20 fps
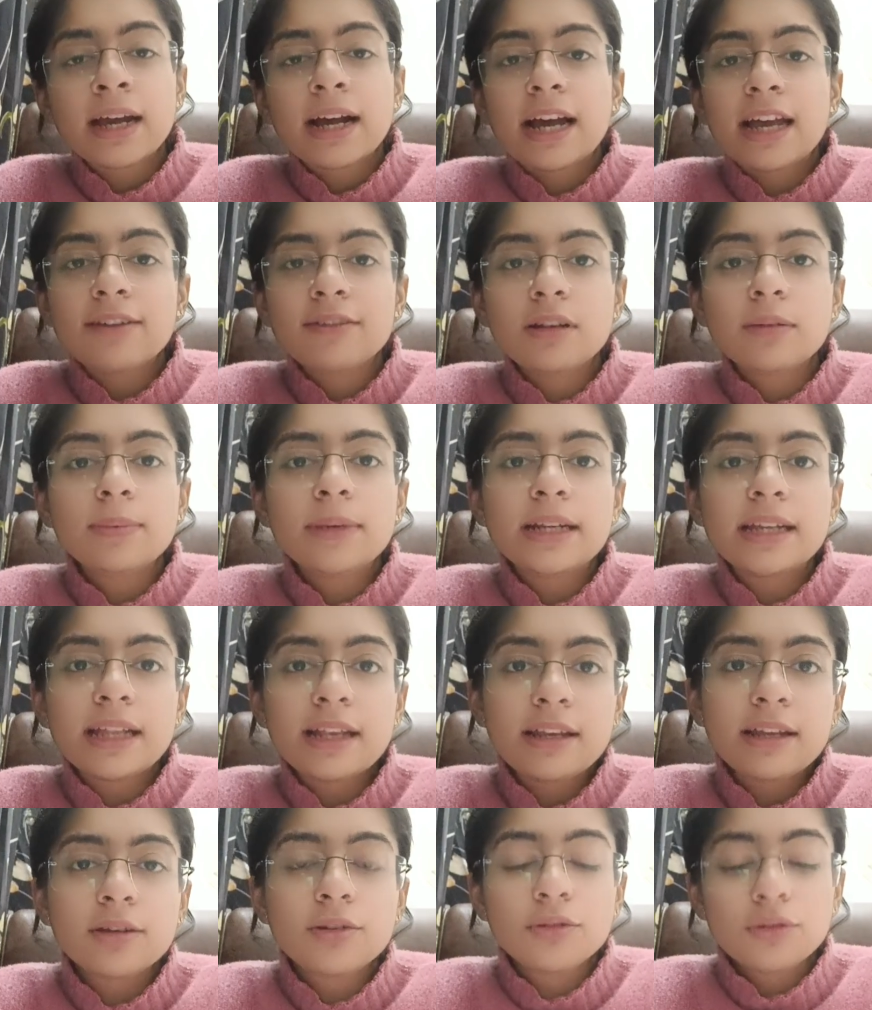I will be
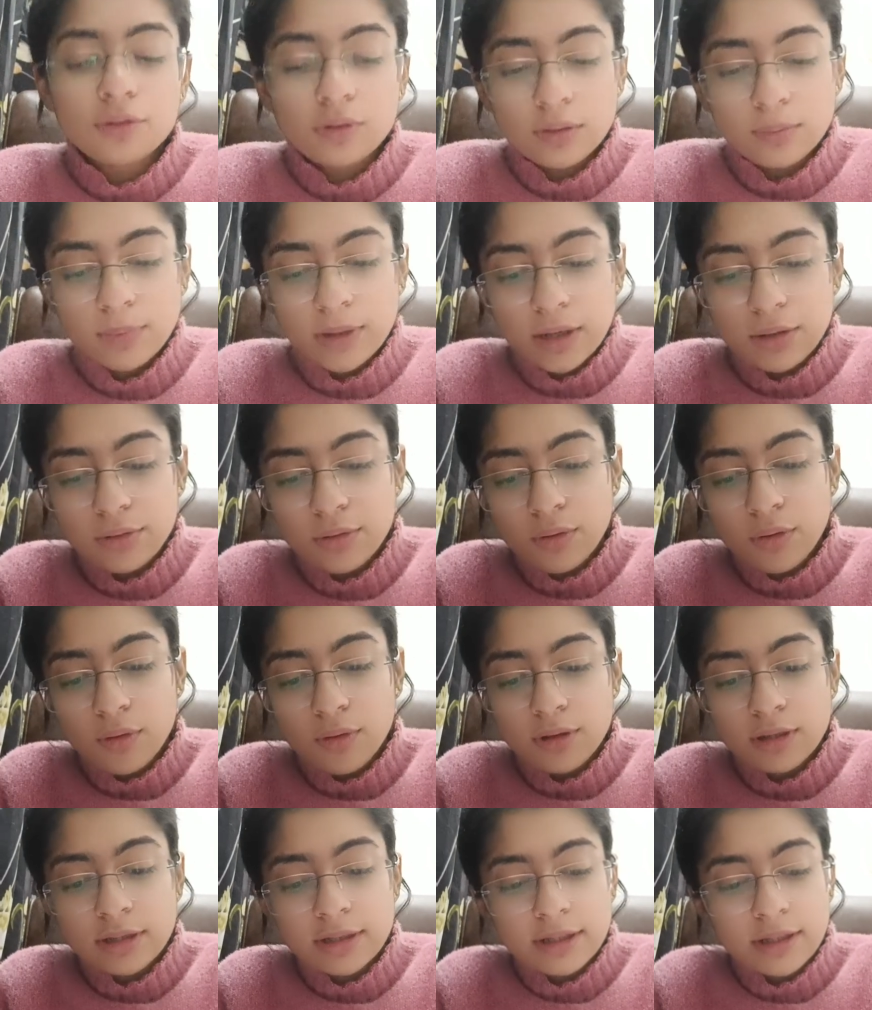telling you about
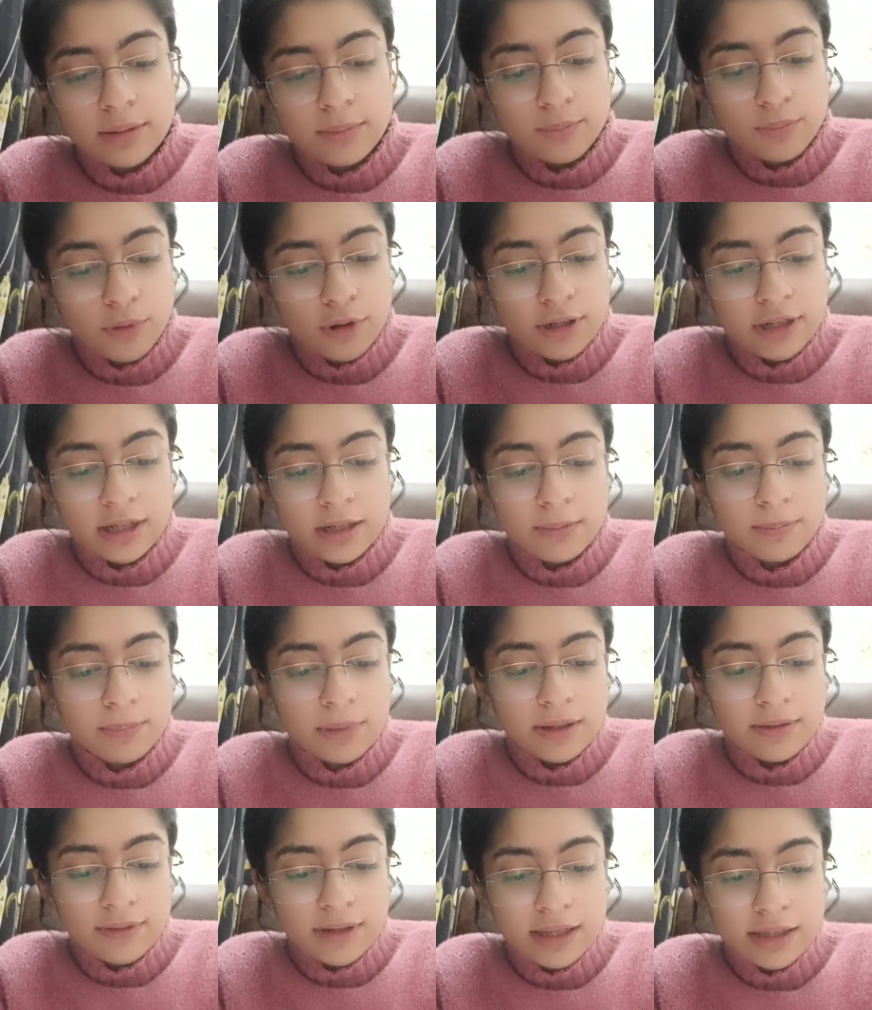all the important
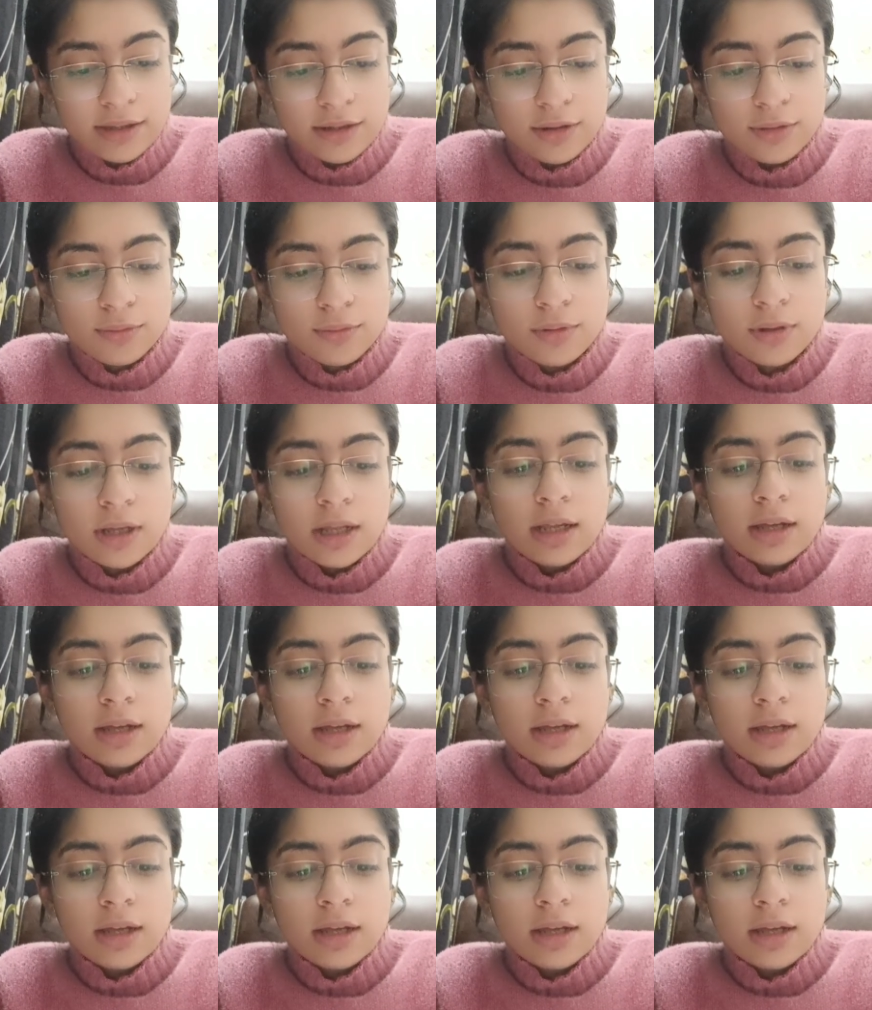PYQ,